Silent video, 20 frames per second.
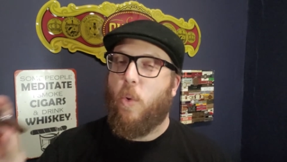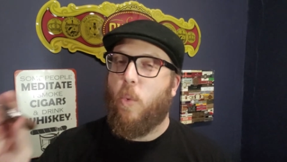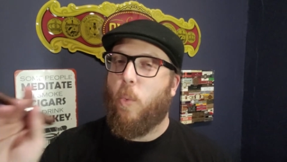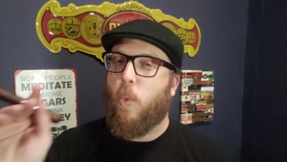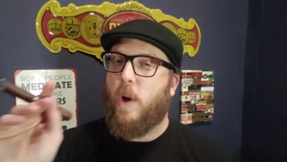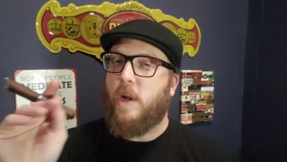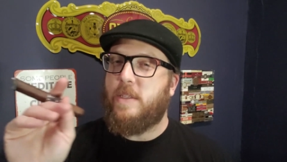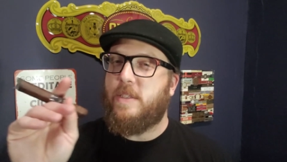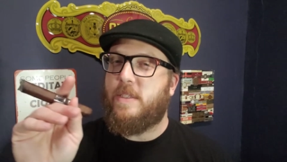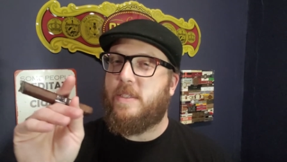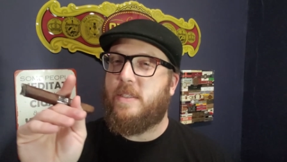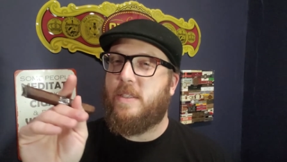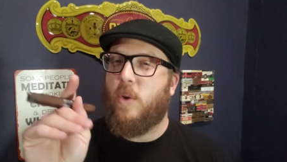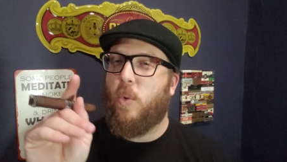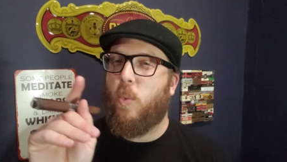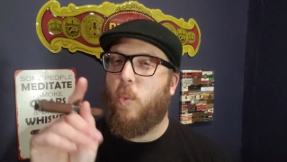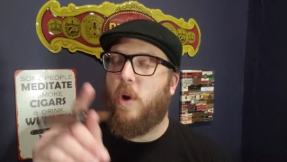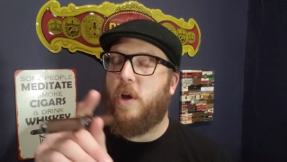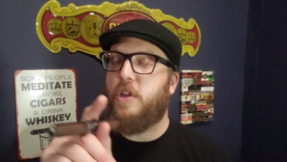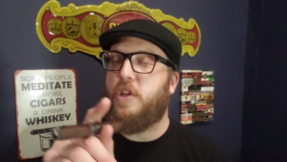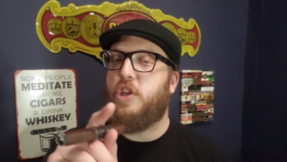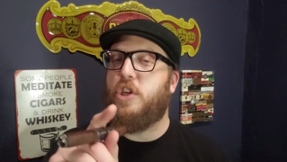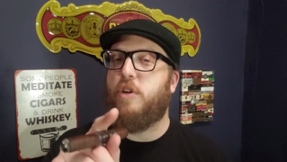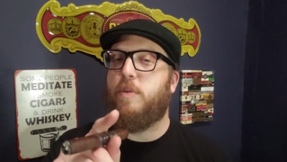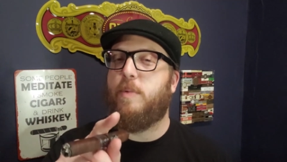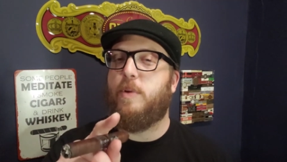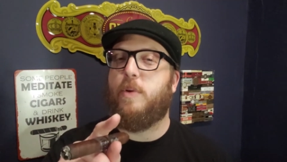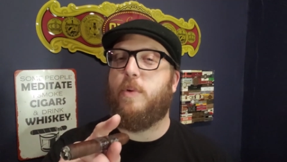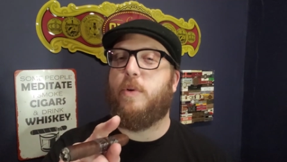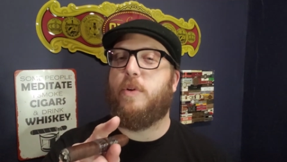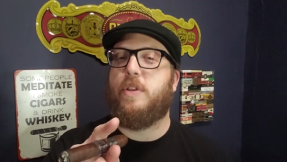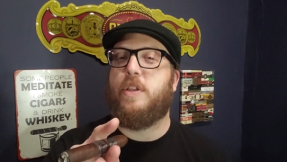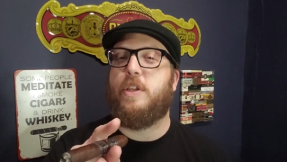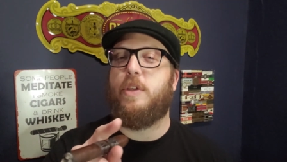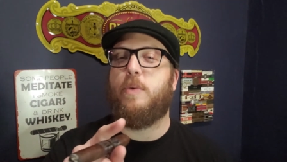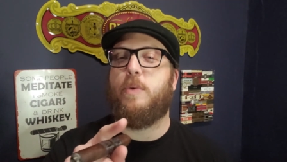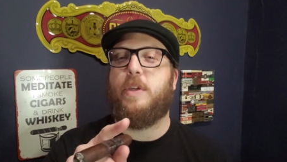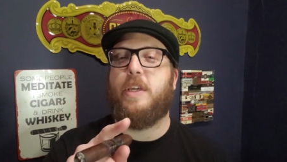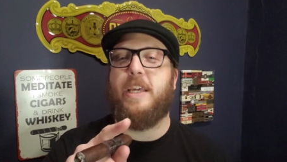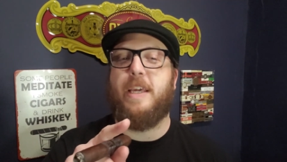What's the one humidor that
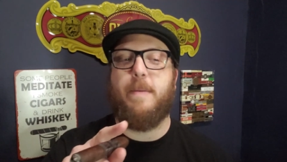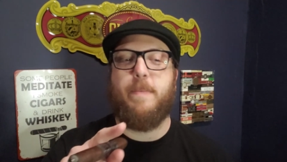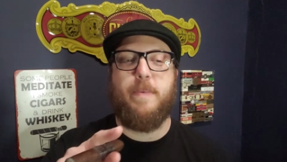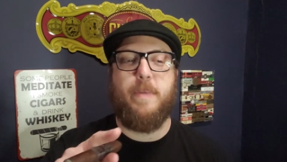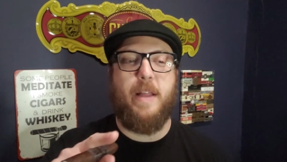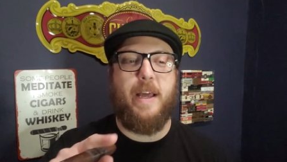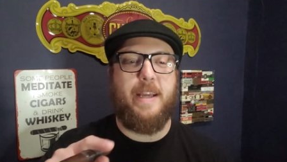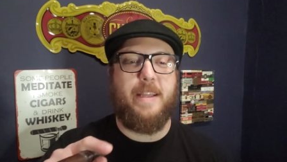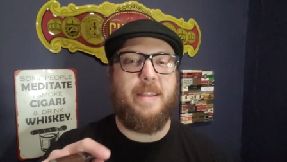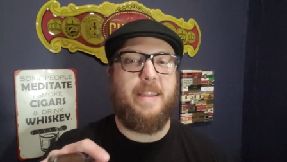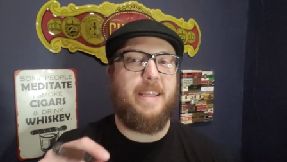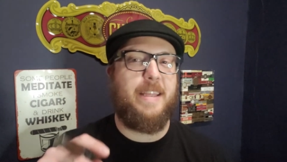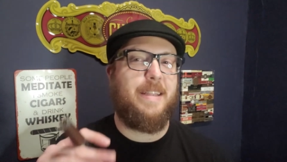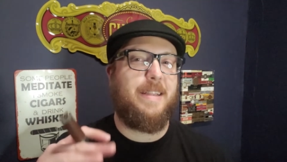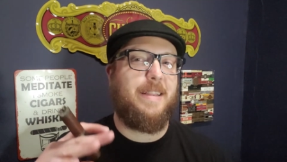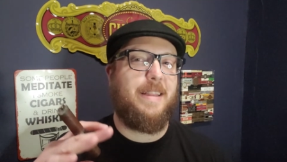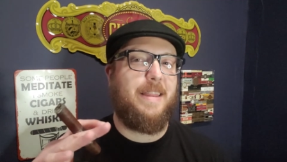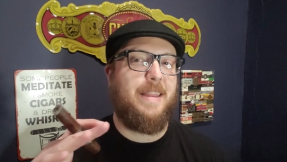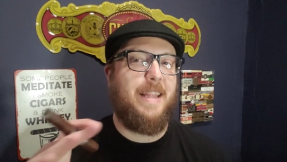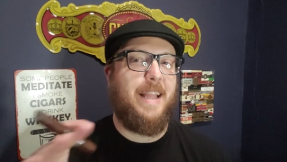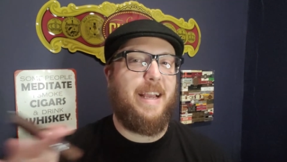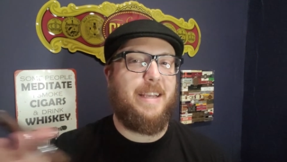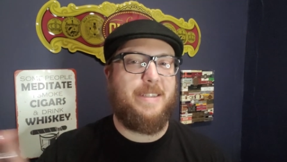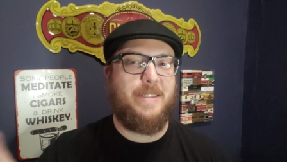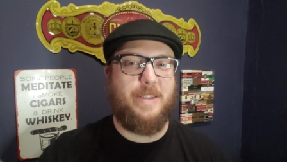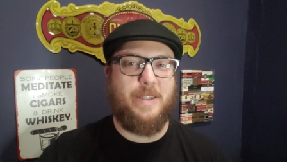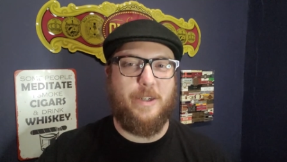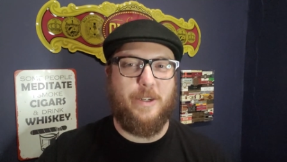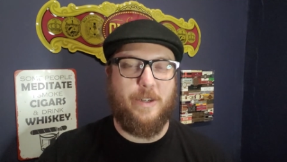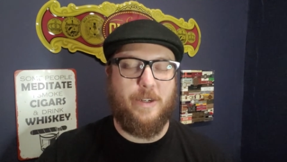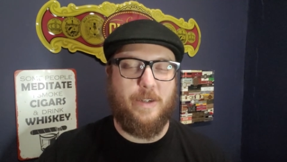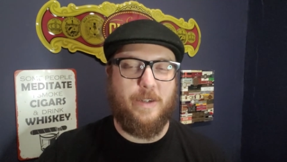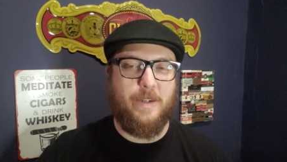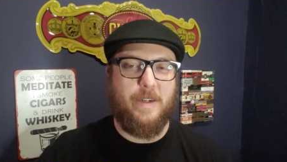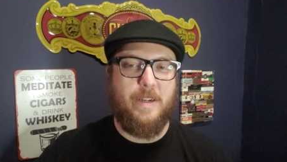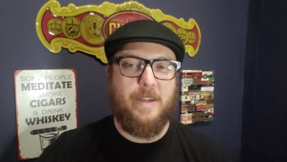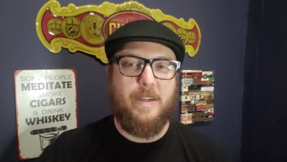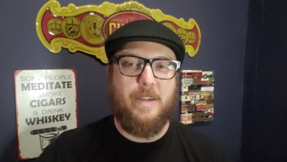you keep, like the lesser